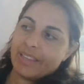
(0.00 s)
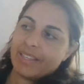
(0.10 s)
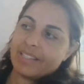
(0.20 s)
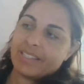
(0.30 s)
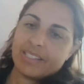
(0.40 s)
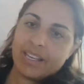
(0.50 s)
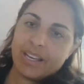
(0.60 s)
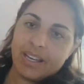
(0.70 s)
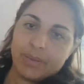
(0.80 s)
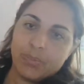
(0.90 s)
that
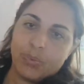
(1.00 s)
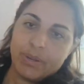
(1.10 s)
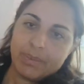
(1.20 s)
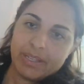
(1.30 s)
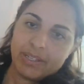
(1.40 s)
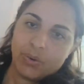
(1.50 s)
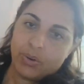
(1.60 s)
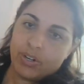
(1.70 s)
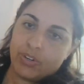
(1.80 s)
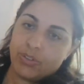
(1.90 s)
some women
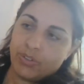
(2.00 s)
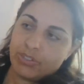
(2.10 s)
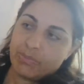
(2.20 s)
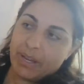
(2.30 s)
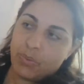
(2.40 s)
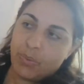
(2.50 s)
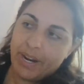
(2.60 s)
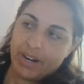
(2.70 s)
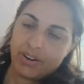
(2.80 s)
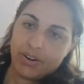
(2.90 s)
or girls might
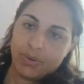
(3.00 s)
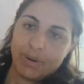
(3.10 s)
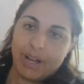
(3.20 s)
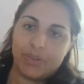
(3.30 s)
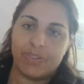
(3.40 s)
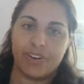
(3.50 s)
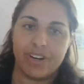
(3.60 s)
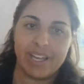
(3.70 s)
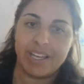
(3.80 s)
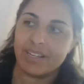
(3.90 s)
wear around their
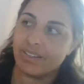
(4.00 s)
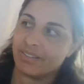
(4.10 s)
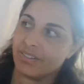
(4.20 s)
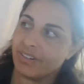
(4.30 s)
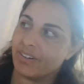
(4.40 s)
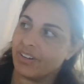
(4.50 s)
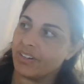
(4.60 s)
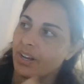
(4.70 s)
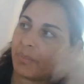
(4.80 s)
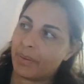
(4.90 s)
head or
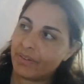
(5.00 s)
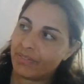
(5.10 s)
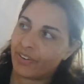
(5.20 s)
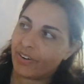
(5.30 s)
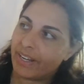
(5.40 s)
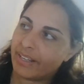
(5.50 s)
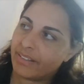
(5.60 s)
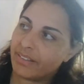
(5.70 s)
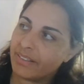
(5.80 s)
above their head.